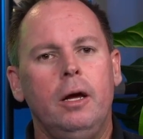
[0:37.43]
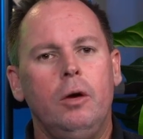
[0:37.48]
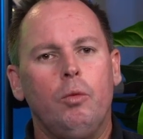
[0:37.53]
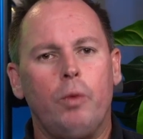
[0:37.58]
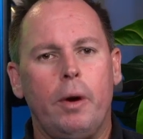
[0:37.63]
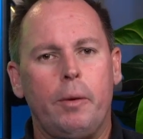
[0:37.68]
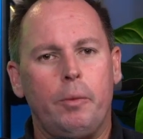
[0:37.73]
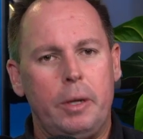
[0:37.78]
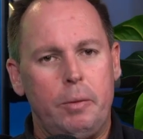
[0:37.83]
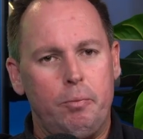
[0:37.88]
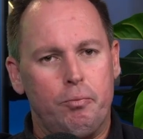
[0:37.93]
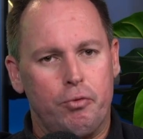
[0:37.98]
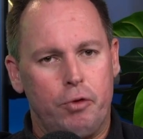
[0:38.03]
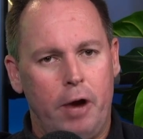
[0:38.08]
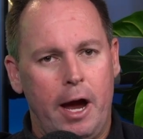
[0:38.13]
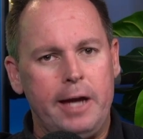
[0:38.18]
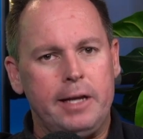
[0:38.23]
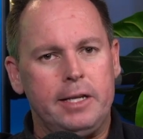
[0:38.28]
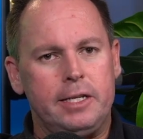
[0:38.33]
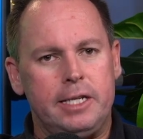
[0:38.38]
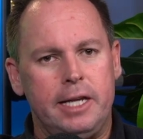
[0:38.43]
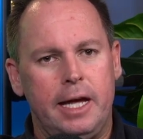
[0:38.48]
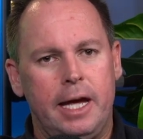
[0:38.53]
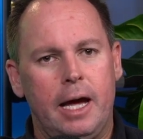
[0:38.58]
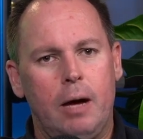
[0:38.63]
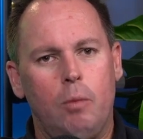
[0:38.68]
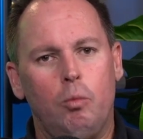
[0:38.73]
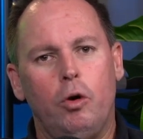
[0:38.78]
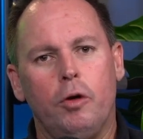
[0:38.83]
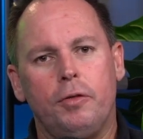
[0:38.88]
where we break
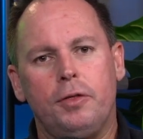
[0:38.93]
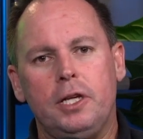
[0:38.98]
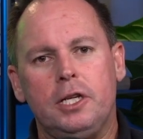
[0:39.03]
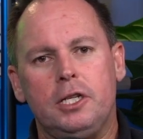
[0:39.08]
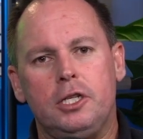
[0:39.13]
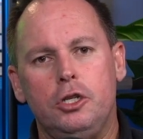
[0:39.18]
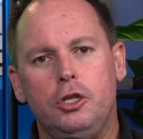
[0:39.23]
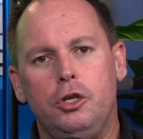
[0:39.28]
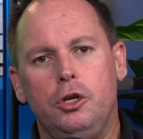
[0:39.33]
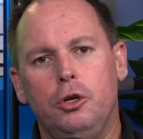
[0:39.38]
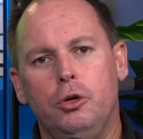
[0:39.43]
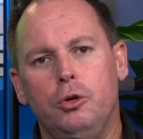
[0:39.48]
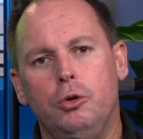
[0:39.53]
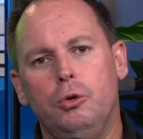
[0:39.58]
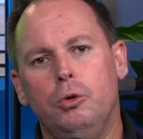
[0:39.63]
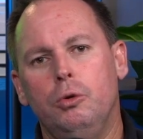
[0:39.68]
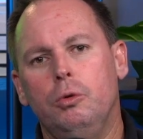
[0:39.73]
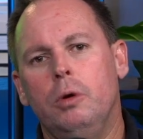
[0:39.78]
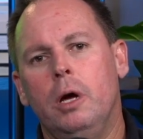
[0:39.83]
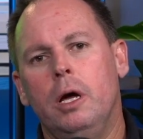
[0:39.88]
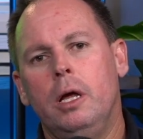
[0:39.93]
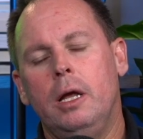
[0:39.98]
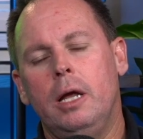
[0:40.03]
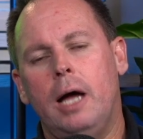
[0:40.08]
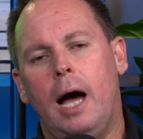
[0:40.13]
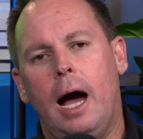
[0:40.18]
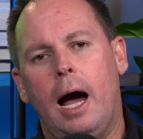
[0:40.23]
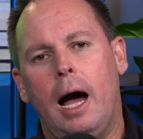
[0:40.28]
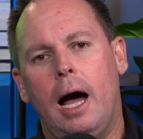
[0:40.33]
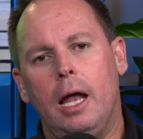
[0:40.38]
down what this new
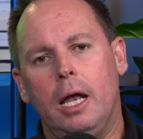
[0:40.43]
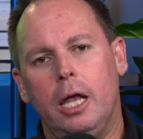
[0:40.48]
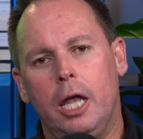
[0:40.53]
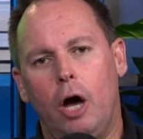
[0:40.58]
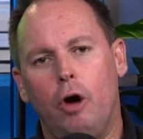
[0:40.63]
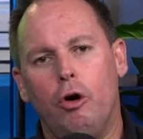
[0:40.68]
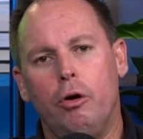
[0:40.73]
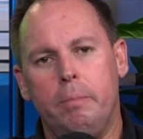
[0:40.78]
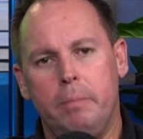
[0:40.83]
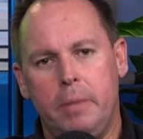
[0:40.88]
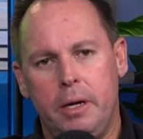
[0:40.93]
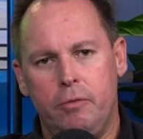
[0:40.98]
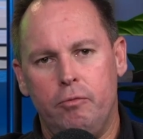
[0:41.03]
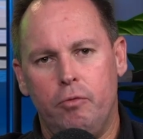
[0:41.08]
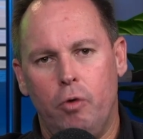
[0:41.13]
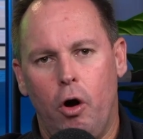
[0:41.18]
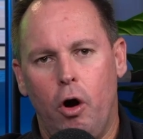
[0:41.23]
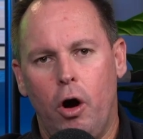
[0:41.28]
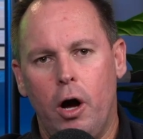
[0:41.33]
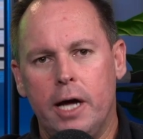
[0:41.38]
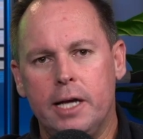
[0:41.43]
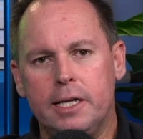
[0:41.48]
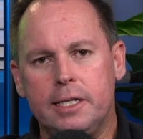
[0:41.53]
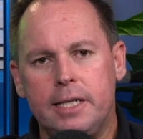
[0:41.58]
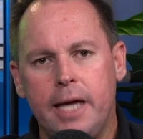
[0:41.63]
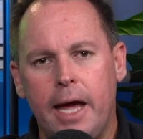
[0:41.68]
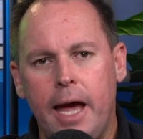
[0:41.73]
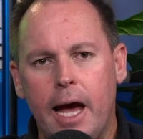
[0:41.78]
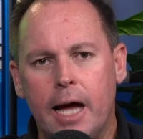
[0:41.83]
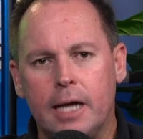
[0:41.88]
low and mid-rise
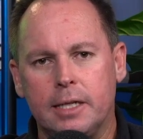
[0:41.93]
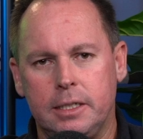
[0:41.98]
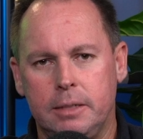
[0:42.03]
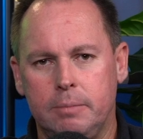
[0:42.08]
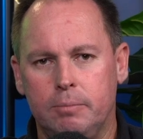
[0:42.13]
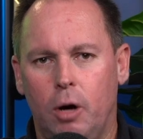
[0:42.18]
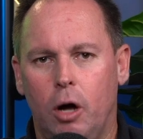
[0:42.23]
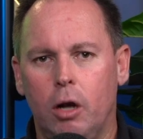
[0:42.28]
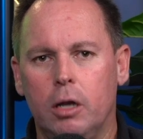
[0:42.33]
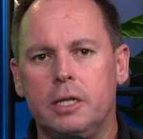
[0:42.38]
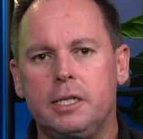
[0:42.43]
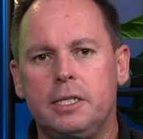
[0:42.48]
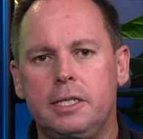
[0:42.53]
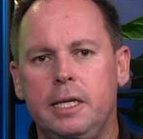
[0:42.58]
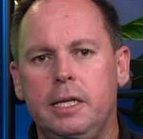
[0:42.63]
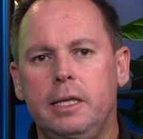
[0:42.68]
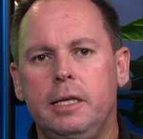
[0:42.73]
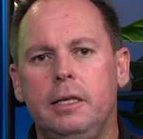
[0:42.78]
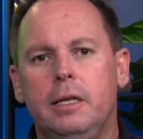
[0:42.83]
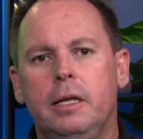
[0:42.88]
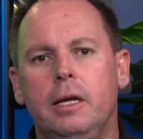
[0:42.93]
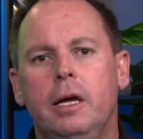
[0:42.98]
housing policy